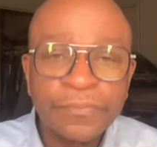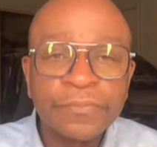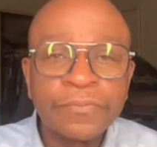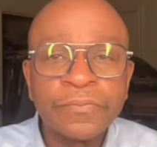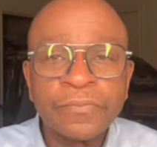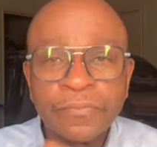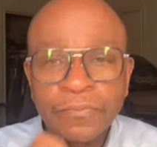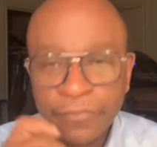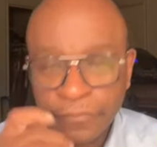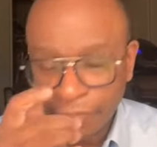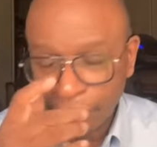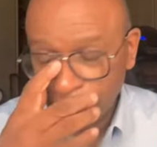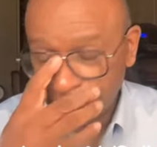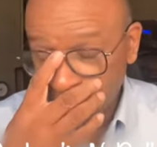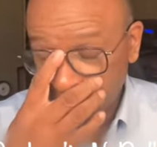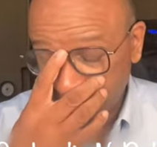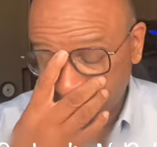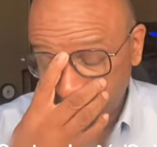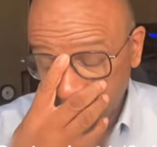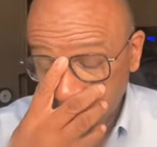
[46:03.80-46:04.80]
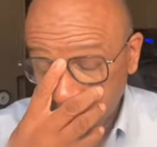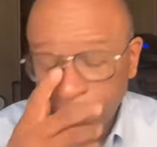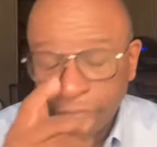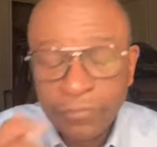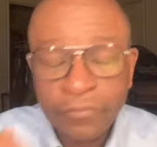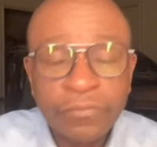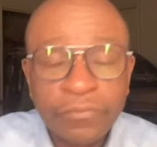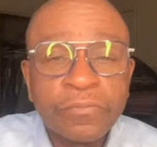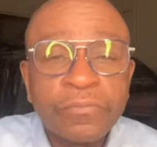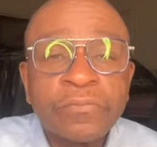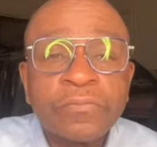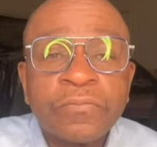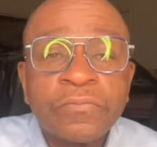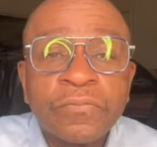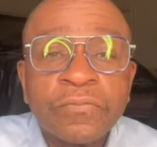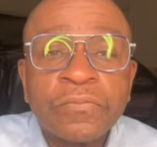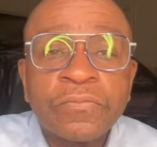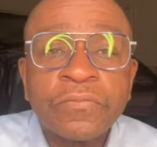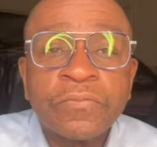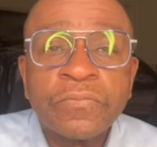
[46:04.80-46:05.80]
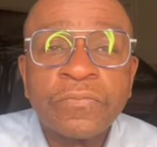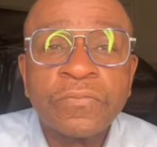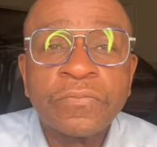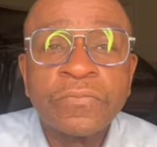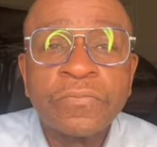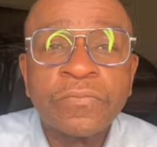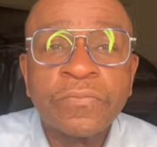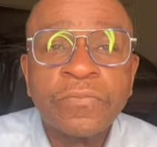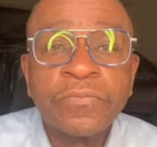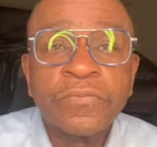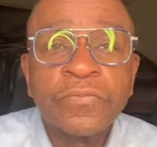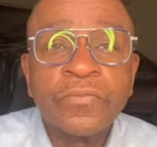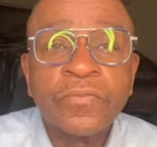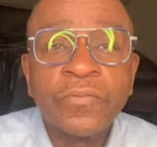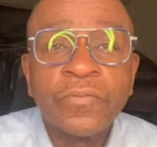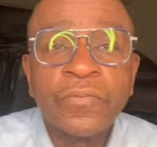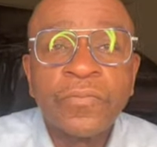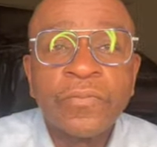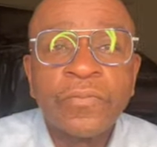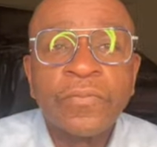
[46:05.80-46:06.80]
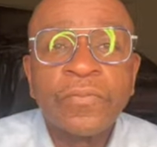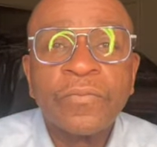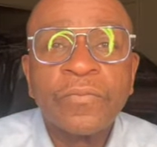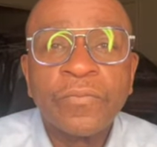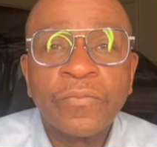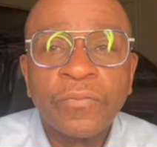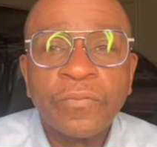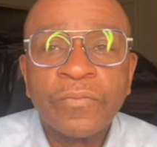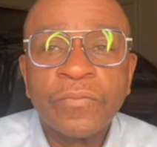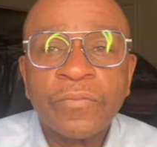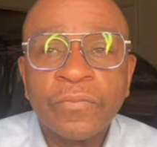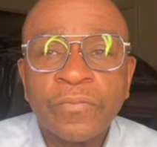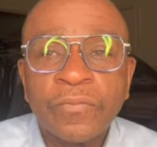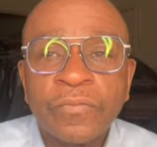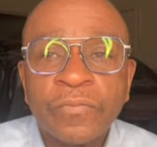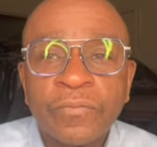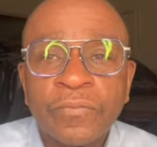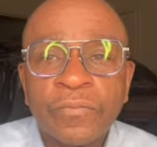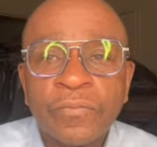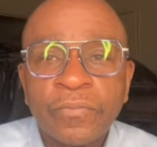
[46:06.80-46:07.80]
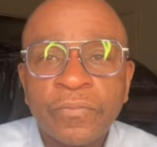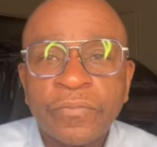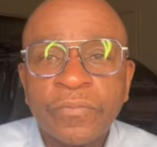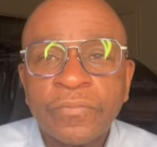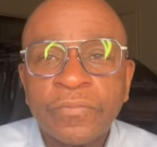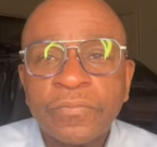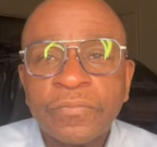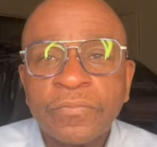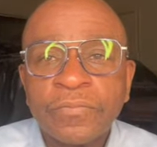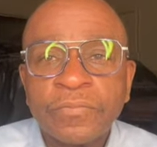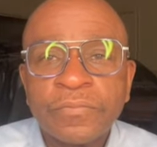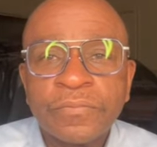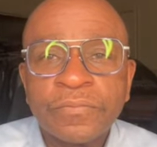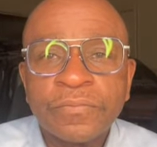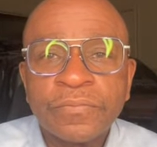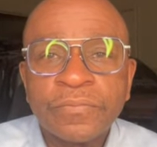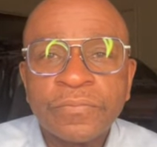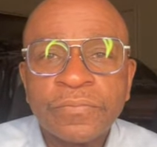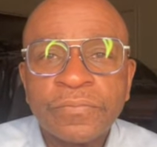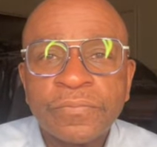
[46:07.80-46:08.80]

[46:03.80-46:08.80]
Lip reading: This person isn't speaking.